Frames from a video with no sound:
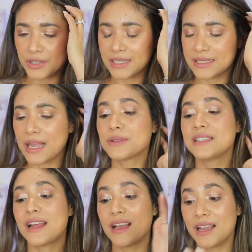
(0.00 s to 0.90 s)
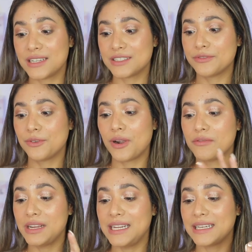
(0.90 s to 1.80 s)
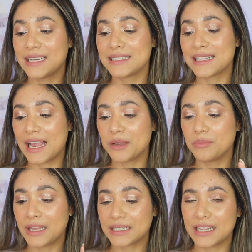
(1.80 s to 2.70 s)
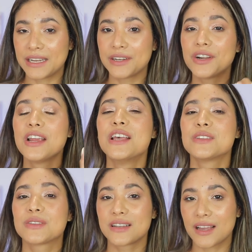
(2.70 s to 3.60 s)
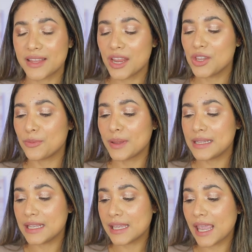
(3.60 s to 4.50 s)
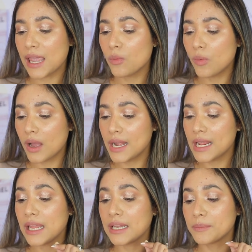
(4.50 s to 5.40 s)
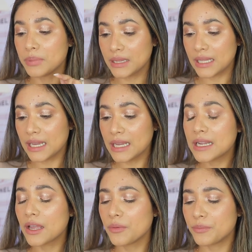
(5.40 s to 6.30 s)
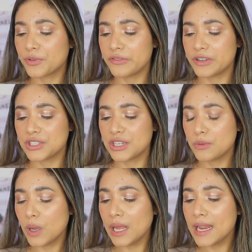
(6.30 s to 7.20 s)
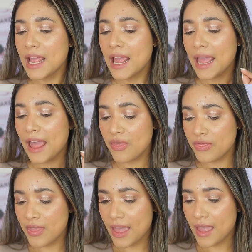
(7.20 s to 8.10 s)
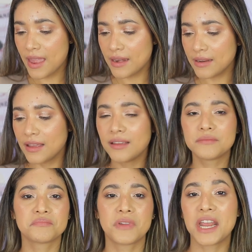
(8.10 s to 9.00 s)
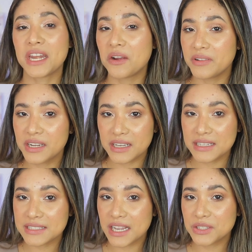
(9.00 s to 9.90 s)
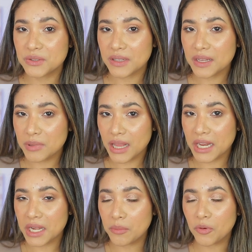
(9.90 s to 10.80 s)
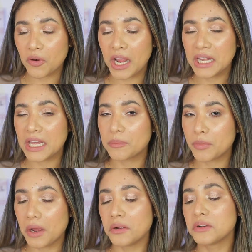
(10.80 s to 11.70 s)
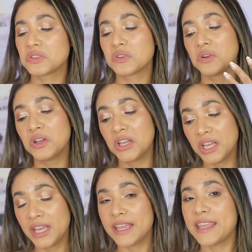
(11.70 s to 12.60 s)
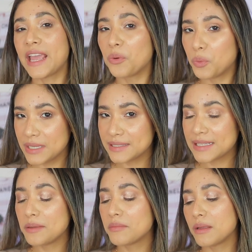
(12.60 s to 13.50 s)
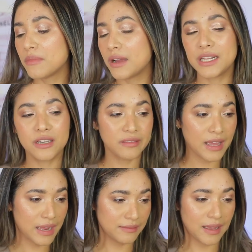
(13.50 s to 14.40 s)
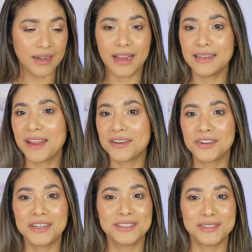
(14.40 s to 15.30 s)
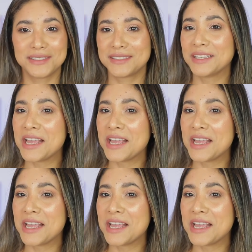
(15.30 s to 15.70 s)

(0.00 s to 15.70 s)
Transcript: purchase, I was in a hunt for a really nice eye black liner. So I got that Urban Decay one in black, perversion one. And then I now realize I don't like black anymore. I like brown. So yeah, wasted my money on that. That eyeliner is just